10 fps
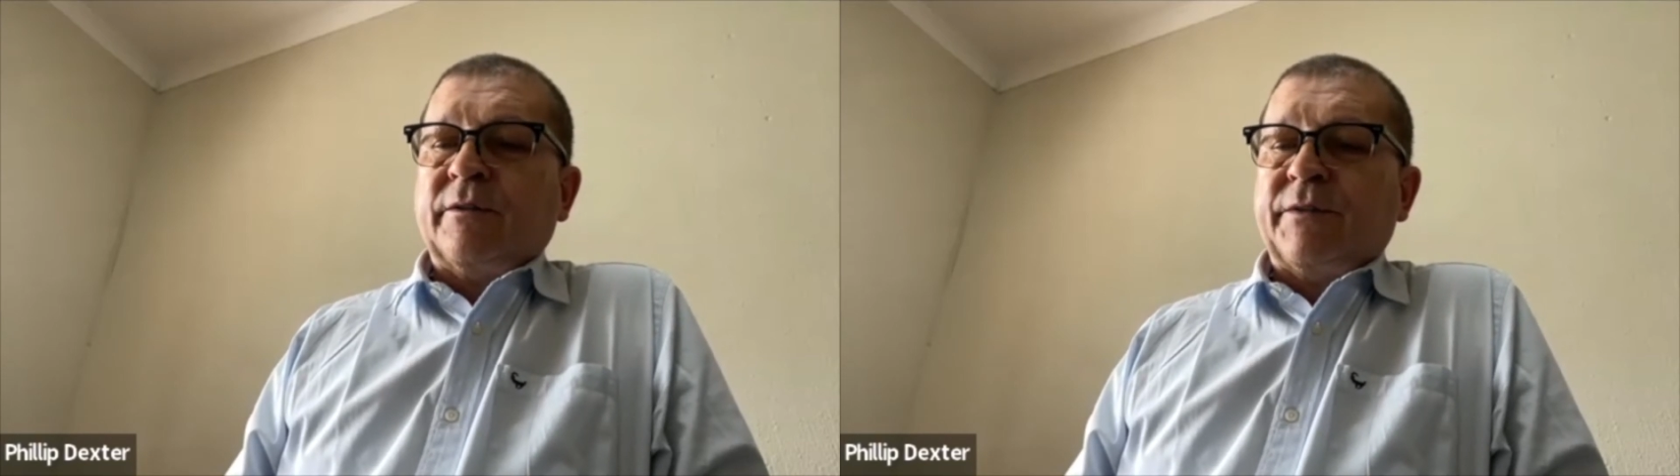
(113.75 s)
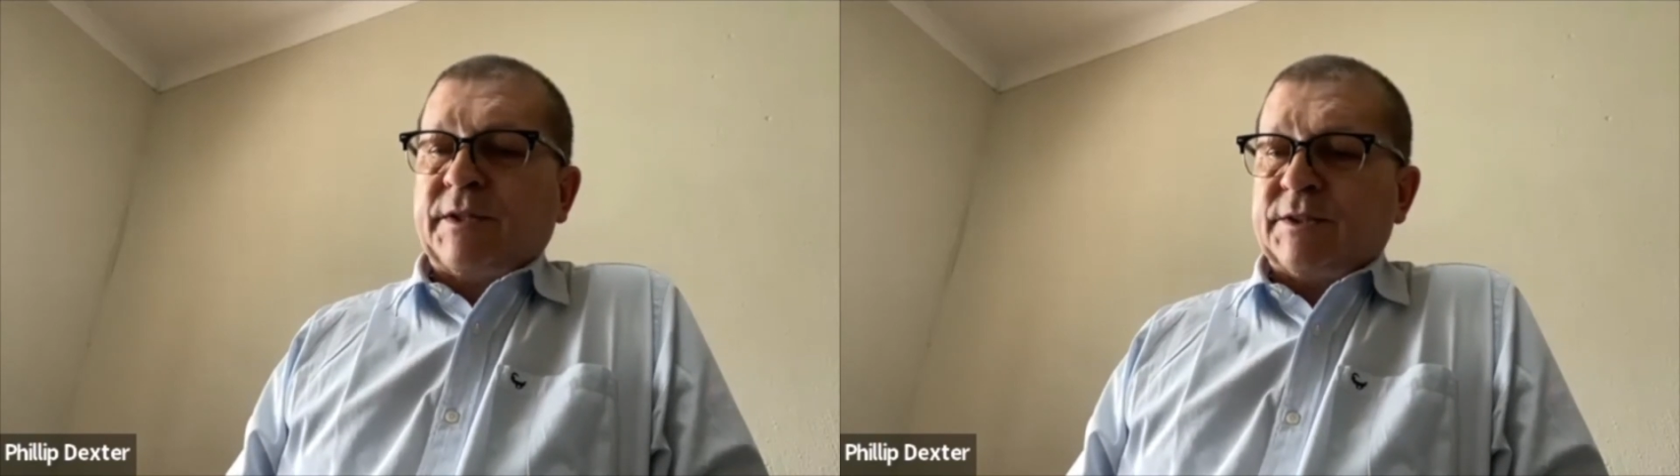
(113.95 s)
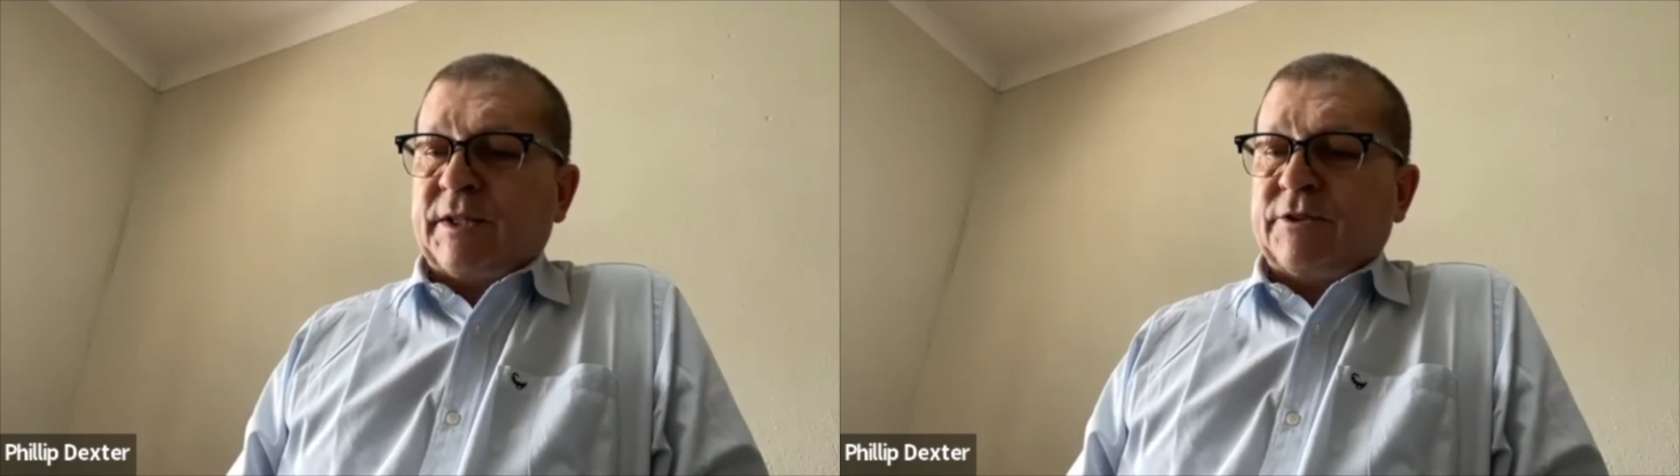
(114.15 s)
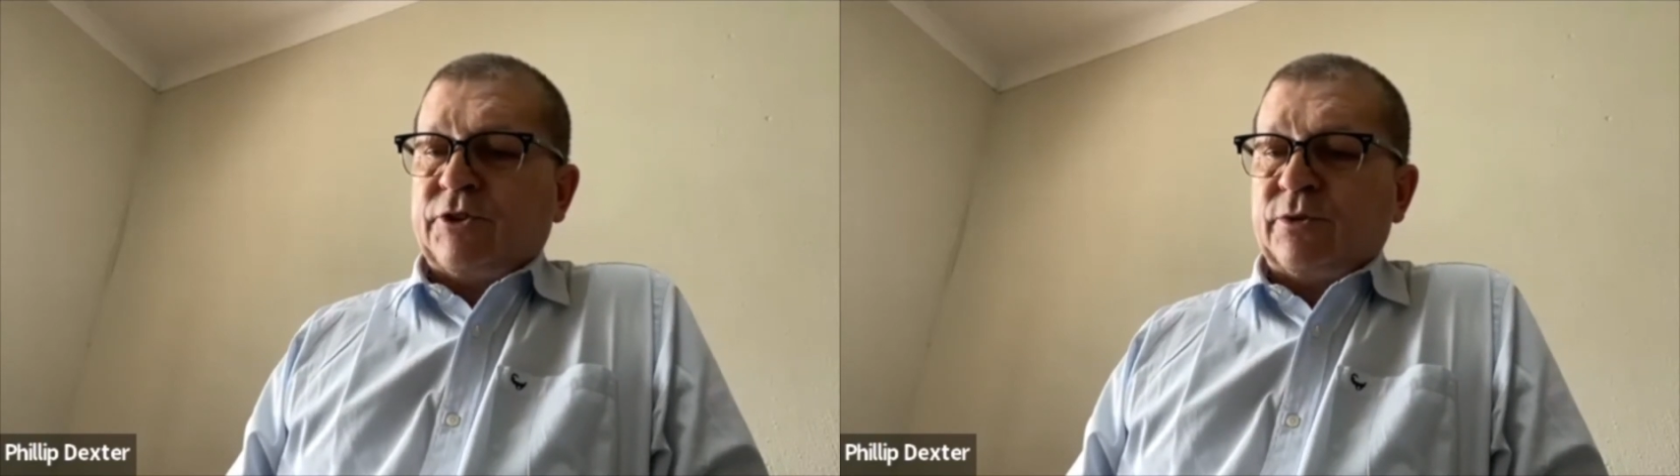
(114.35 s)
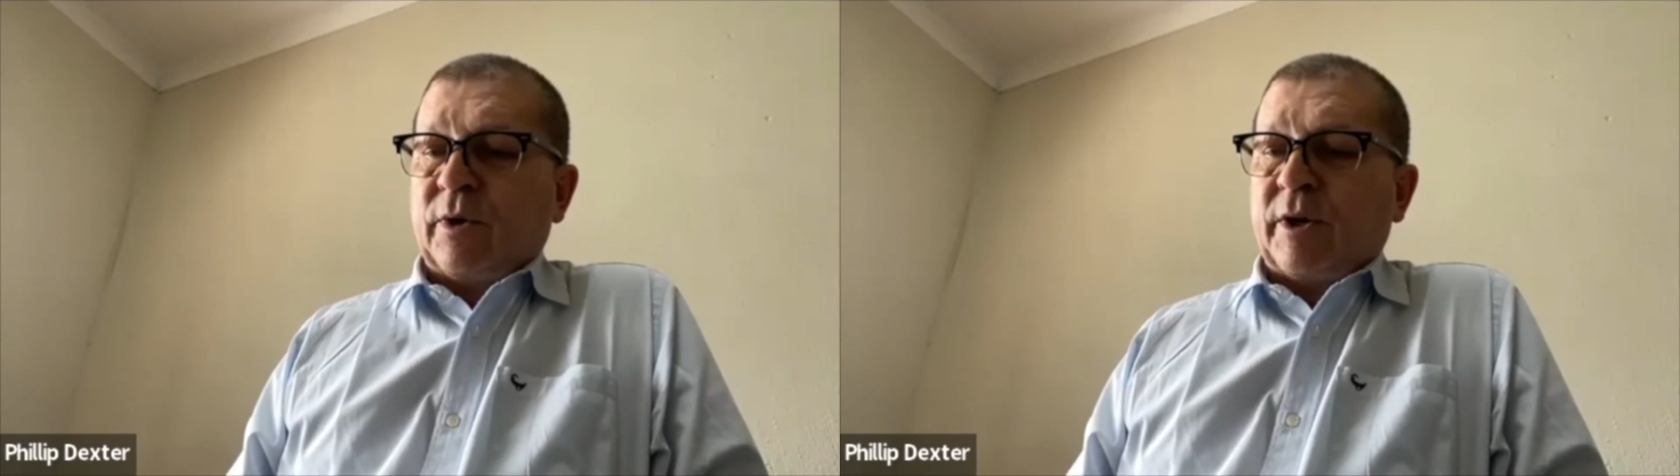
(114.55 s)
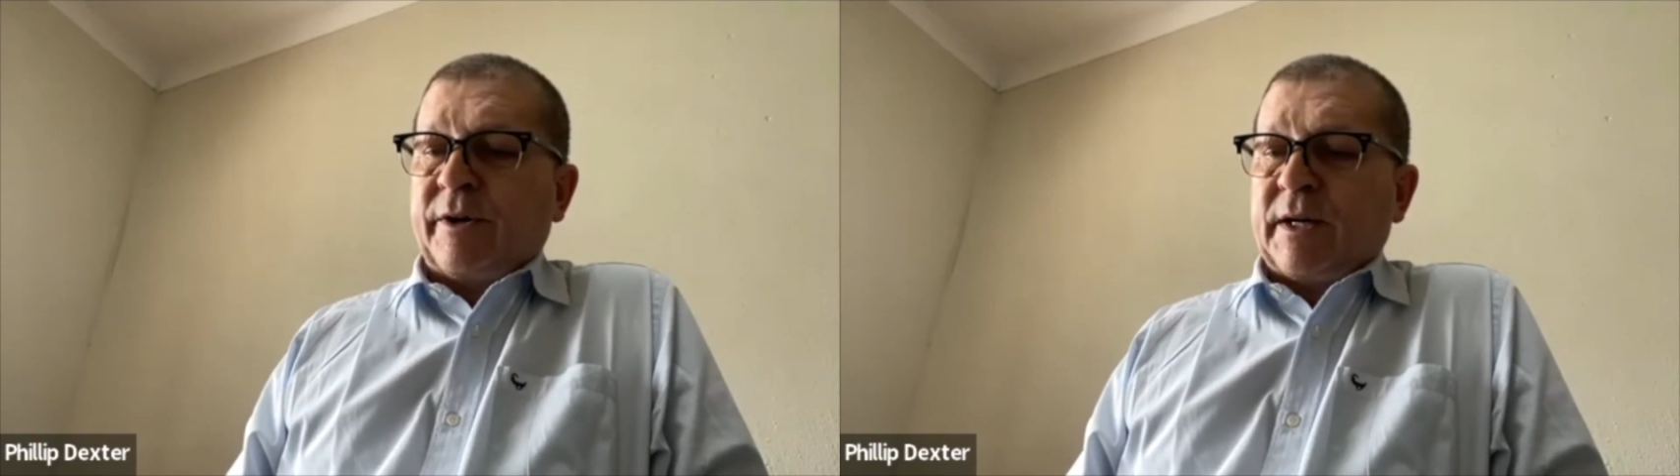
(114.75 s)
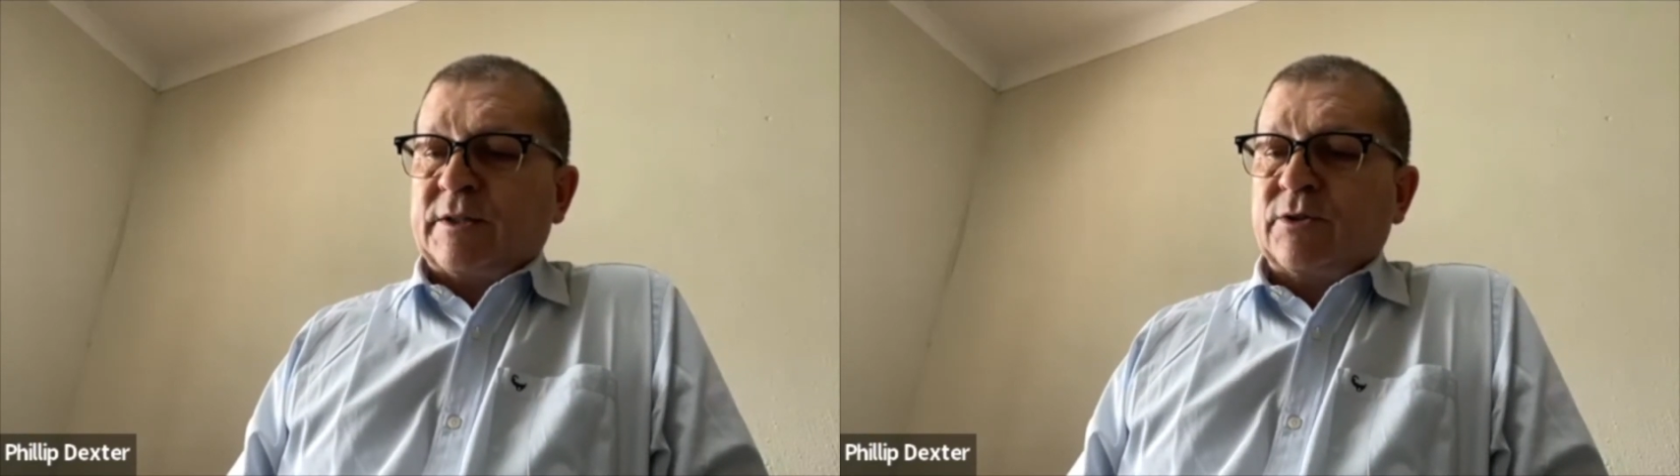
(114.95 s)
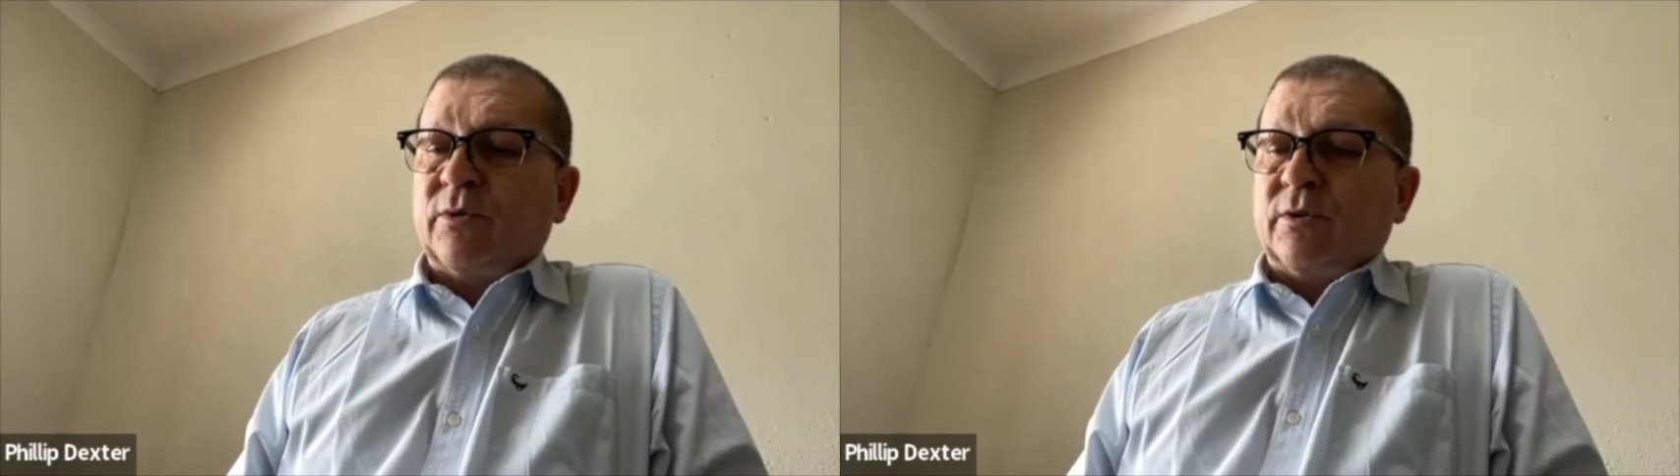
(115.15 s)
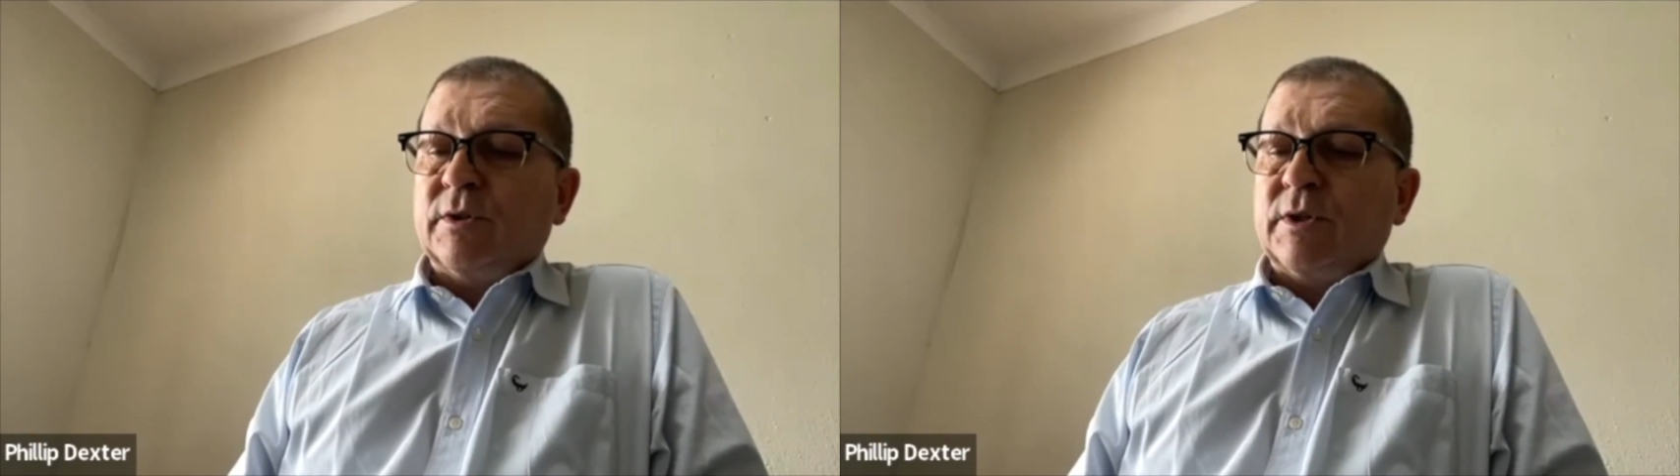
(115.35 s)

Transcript: things that should worry us all